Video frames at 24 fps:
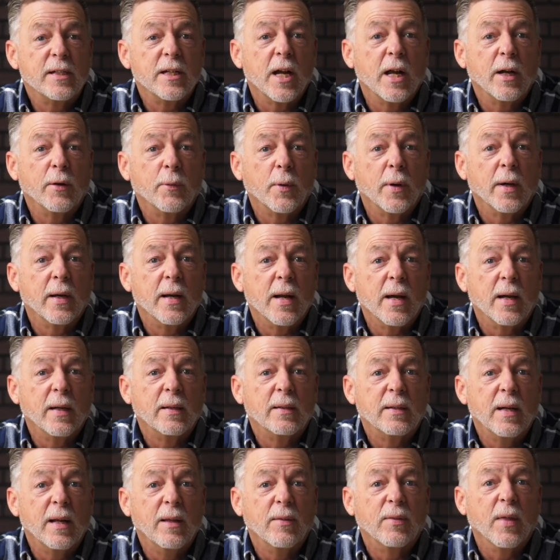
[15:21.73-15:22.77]
January
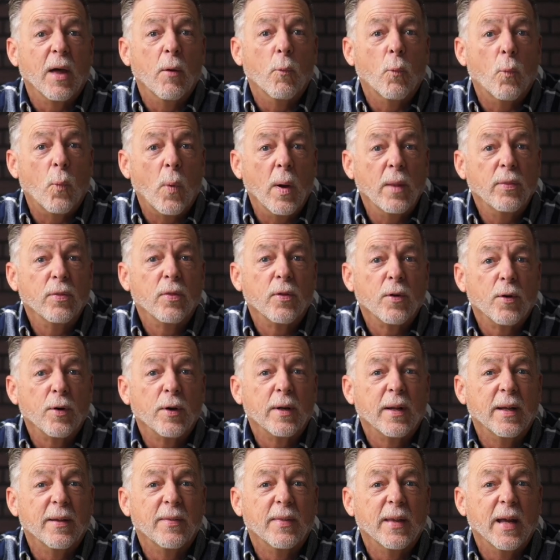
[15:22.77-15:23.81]
19th at
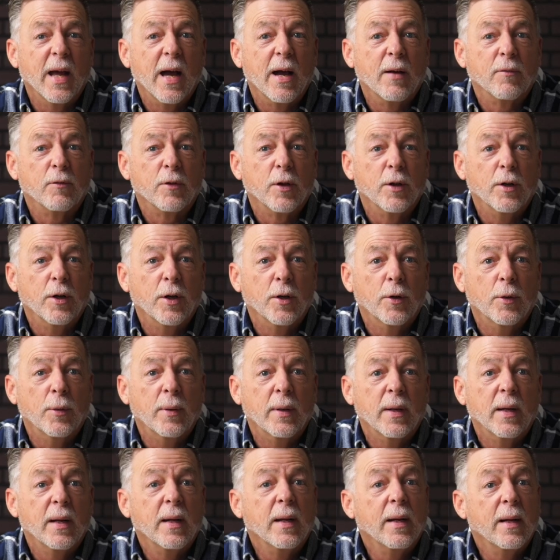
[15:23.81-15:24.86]
1:30 in the
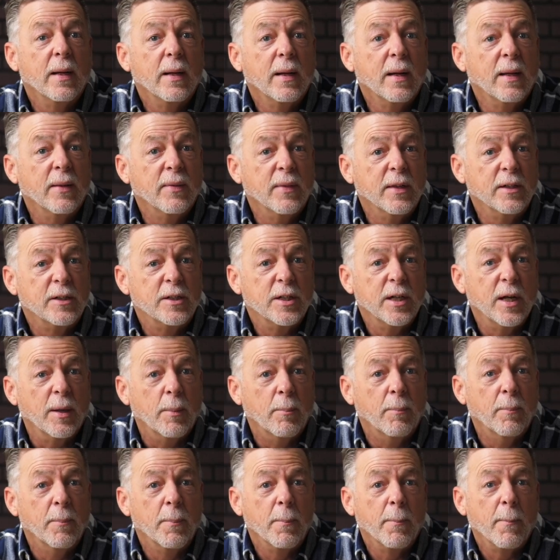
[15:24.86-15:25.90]
afternoon in the
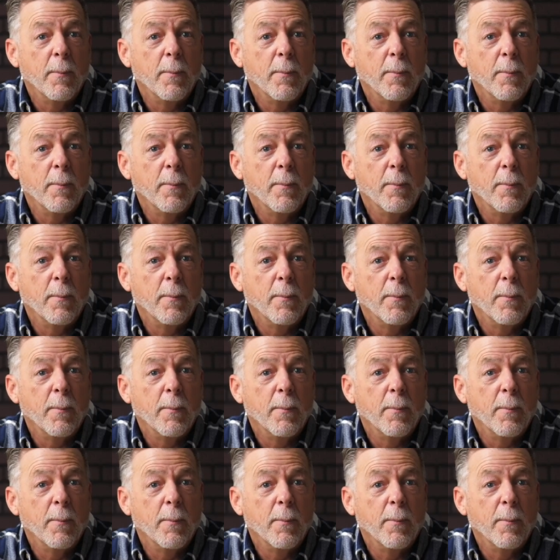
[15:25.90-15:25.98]
gym.